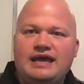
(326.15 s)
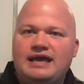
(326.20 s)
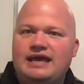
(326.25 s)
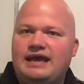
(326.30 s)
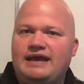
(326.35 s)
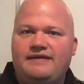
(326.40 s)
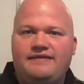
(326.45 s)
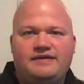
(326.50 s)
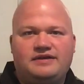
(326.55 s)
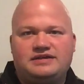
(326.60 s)

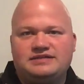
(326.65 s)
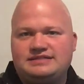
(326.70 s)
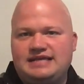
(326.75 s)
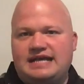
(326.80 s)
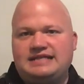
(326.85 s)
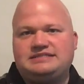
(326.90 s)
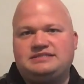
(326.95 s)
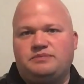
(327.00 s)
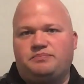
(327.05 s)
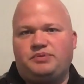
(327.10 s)
And because
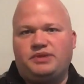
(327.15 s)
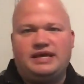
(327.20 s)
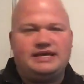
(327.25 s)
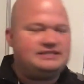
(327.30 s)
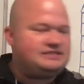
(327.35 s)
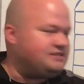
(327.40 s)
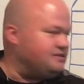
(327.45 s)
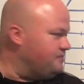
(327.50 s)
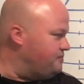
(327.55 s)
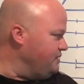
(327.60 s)
that's the
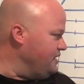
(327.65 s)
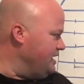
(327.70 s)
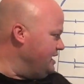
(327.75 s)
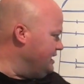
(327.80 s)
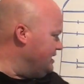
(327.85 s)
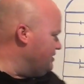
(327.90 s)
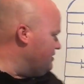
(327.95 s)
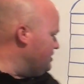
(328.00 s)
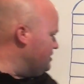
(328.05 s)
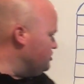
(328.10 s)
place to be,
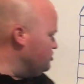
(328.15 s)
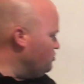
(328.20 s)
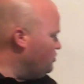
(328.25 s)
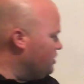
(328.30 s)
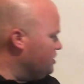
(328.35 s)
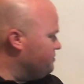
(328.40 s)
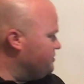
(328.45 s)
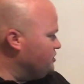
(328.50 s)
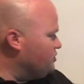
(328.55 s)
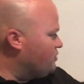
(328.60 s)
and you
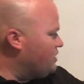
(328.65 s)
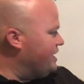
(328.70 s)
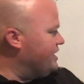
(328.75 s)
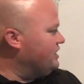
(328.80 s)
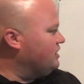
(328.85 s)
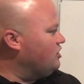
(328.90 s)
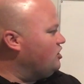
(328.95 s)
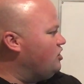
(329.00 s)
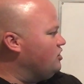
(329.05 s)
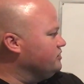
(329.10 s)
want to be right
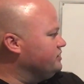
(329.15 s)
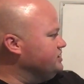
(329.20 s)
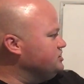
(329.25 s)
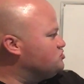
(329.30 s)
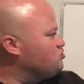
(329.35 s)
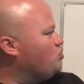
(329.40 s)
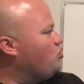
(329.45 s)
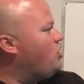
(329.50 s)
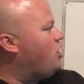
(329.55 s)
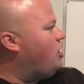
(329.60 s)
along
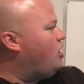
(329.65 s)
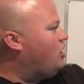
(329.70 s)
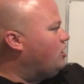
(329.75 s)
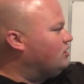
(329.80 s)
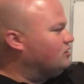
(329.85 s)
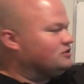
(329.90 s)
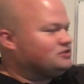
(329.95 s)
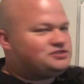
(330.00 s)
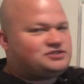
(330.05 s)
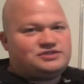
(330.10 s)
these
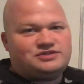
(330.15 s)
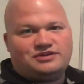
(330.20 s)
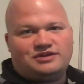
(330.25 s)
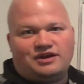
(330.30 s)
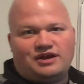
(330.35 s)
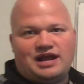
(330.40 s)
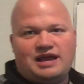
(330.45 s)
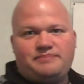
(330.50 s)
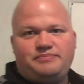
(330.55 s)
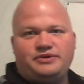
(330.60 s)
walls, all
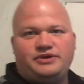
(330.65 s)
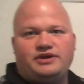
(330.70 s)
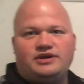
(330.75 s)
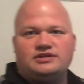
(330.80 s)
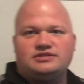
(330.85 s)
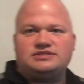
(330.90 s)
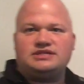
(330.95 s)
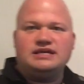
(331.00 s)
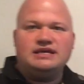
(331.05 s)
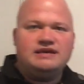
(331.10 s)
right?
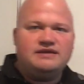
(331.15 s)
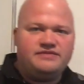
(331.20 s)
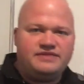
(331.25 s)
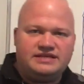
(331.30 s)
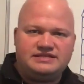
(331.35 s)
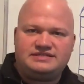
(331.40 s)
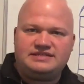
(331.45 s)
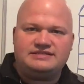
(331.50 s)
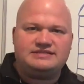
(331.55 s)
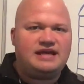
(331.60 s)
Because
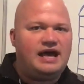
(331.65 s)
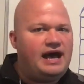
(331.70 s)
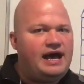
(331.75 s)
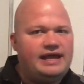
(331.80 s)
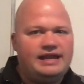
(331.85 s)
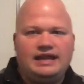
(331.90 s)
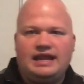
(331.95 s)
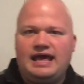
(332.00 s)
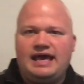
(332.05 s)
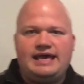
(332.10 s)
this is
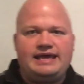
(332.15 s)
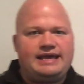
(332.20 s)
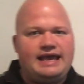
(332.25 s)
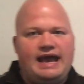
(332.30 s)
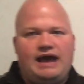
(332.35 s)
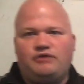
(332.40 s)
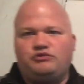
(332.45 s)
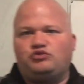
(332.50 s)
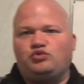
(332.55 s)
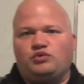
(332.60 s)
unlike
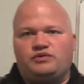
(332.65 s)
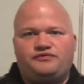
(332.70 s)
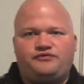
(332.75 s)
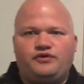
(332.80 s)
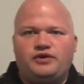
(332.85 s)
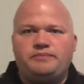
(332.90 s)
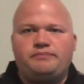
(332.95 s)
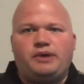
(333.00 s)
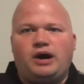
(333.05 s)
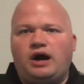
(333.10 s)
outdoor
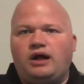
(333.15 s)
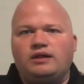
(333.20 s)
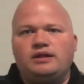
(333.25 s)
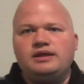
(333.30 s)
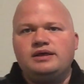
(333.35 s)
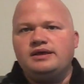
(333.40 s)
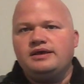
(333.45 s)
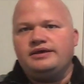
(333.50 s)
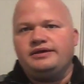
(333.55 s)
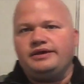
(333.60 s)
football.
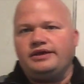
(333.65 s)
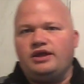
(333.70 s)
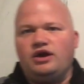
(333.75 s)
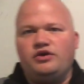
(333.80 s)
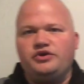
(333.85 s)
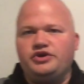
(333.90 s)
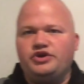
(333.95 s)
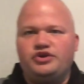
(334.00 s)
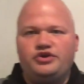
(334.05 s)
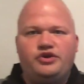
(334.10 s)
You know,
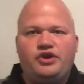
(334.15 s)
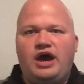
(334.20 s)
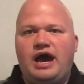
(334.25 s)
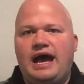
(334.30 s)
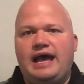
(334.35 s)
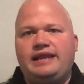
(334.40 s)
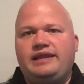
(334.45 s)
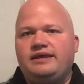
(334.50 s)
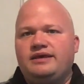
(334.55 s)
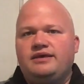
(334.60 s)
you're
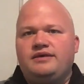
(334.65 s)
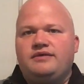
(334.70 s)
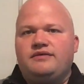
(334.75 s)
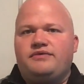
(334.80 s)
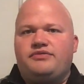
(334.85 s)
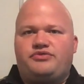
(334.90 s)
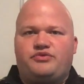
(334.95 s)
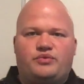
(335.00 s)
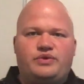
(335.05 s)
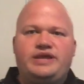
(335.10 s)
not
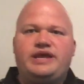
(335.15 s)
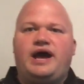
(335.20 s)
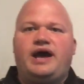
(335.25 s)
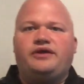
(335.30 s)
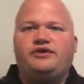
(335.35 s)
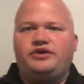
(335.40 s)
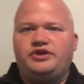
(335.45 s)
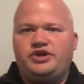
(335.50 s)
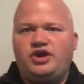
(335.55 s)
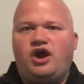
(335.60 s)

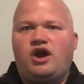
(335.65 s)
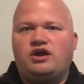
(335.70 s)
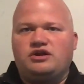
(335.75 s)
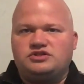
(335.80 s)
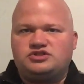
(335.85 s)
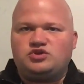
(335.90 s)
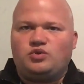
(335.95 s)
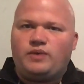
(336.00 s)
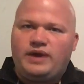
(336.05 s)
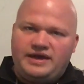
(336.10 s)
300
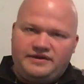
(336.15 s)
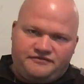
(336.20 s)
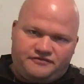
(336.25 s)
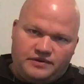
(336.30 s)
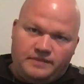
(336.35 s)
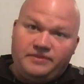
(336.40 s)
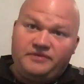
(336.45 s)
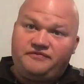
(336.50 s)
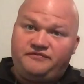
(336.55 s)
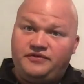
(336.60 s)
yards away
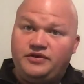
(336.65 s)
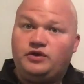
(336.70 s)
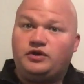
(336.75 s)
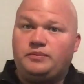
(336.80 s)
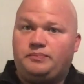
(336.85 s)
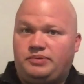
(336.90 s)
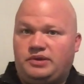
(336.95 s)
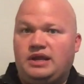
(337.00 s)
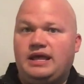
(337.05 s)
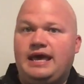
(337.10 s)
from the field
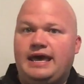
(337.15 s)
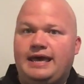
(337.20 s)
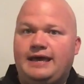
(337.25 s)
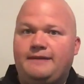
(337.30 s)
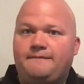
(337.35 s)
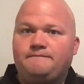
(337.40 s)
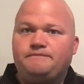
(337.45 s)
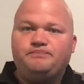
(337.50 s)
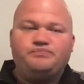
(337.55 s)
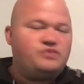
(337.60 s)
of play.
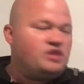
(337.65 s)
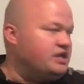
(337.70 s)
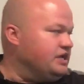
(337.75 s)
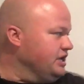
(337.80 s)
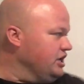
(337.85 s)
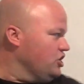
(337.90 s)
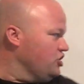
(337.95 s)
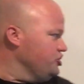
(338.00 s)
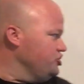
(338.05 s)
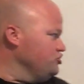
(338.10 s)

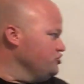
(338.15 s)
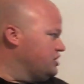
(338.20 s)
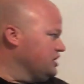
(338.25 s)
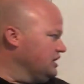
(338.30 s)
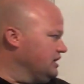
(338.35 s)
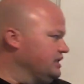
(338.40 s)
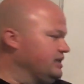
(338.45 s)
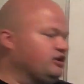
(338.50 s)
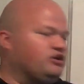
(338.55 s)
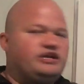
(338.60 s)
Here you can
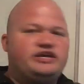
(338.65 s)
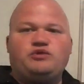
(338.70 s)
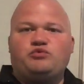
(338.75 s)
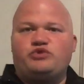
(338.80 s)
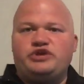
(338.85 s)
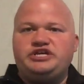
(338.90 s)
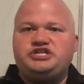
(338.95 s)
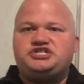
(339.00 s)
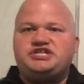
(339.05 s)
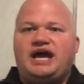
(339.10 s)
literally
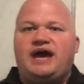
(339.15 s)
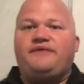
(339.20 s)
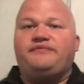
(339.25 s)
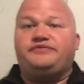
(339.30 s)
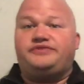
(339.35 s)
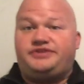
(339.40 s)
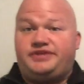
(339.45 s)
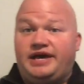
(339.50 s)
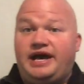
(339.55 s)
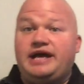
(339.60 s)
reach out
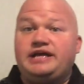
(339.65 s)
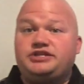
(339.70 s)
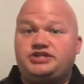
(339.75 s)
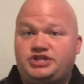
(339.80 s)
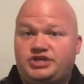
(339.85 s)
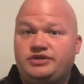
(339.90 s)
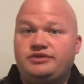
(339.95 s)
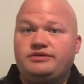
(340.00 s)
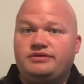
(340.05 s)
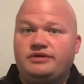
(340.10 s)
and
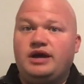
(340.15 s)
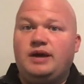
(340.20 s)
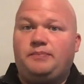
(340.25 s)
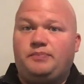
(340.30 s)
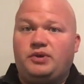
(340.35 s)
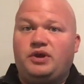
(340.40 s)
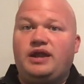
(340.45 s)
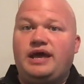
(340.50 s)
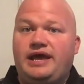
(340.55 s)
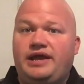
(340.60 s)
touch a
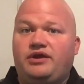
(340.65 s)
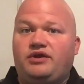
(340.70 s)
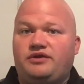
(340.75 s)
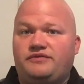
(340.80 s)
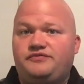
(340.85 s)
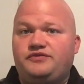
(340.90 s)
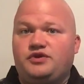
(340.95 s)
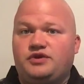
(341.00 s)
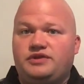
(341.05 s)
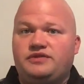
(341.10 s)
player
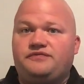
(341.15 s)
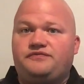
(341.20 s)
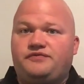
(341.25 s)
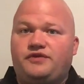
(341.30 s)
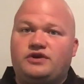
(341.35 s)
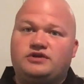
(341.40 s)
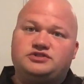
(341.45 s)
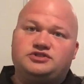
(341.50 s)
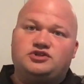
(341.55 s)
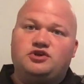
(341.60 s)
if you're in the
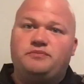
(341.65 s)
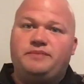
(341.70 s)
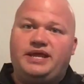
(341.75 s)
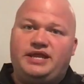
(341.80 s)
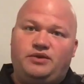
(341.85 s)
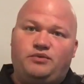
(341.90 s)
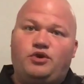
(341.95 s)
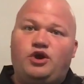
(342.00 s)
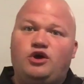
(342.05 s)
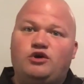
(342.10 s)
first so
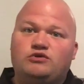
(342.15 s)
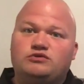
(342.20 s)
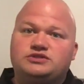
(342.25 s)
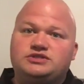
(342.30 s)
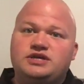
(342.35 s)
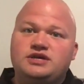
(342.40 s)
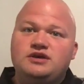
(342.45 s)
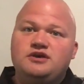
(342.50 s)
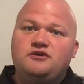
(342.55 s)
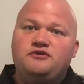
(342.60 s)
many rows.
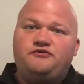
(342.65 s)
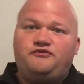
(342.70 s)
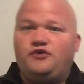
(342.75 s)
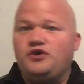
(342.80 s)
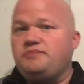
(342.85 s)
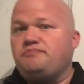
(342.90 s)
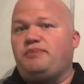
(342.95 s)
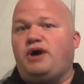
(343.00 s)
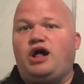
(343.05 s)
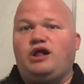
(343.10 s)

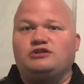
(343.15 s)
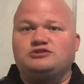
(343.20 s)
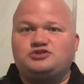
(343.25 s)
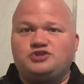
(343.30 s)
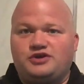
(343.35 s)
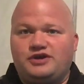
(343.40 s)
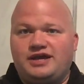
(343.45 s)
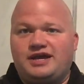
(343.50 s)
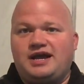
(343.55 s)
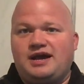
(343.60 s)
Footballs are
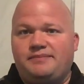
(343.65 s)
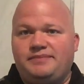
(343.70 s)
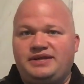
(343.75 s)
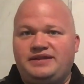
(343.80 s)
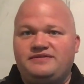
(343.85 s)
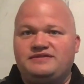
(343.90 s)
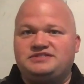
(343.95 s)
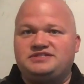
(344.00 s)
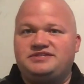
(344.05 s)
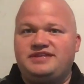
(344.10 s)
going to come into
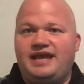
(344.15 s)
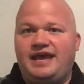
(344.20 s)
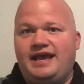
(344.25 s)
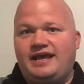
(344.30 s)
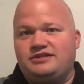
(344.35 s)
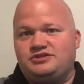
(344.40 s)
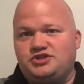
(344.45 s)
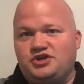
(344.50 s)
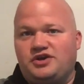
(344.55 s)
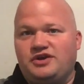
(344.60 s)
the
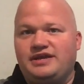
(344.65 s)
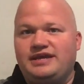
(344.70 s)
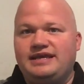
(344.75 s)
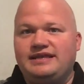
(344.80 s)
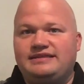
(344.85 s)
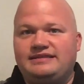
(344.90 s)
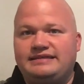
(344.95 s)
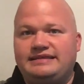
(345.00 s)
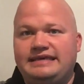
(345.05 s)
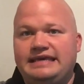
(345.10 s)
stands. You're going to
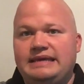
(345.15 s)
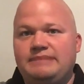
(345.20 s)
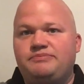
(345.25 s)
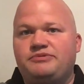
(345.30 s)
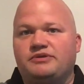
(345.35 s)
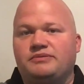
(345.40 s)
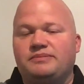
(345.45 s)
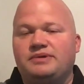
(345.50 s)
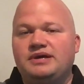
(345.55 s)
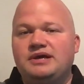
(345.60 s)
get to keep
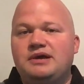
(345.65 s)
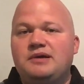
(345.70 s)
them.